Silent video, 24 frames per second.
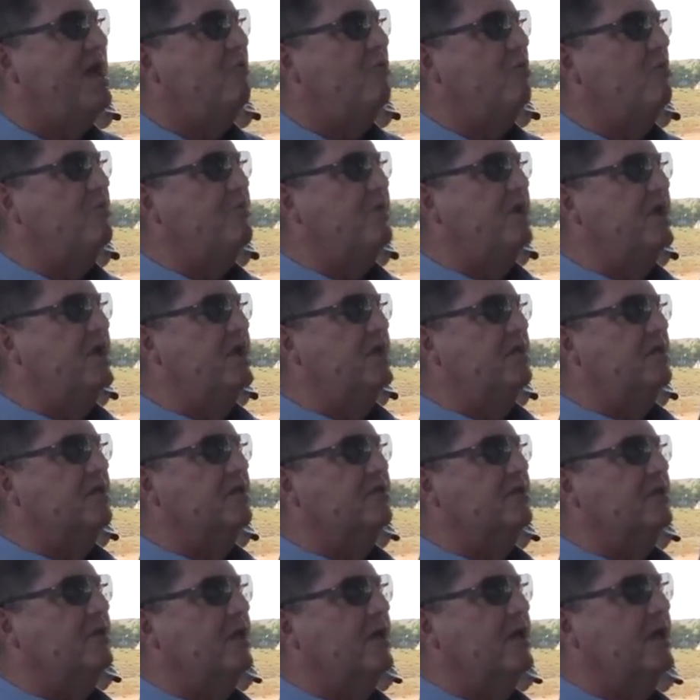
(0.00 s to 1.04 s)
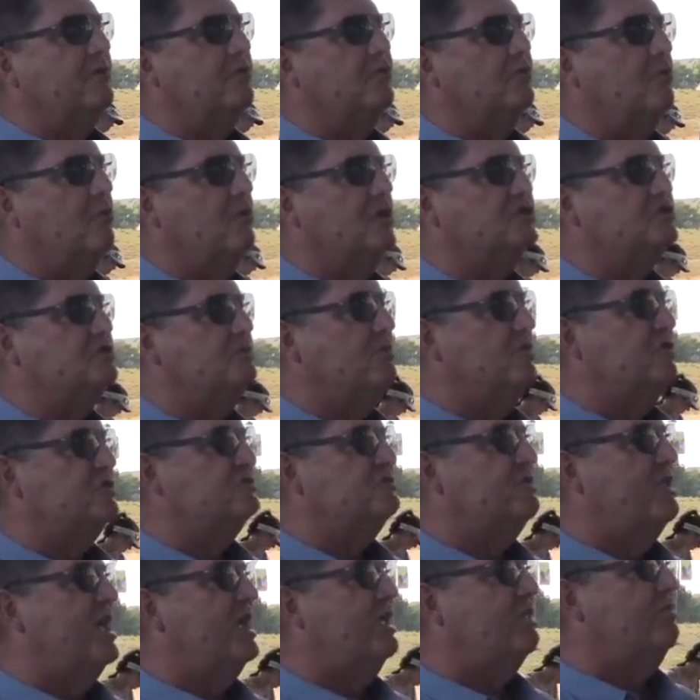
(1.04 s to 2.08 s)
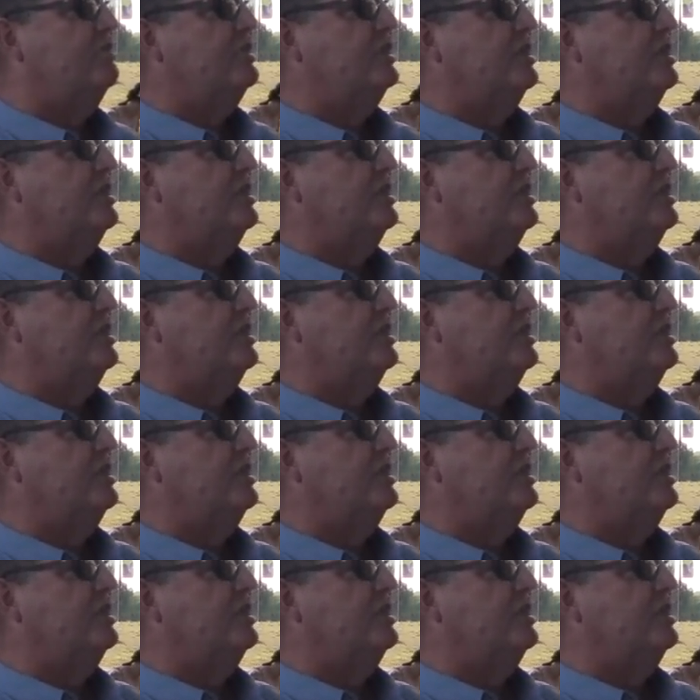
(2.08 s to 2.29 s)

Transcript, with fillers: will be uh, the ones you're most likely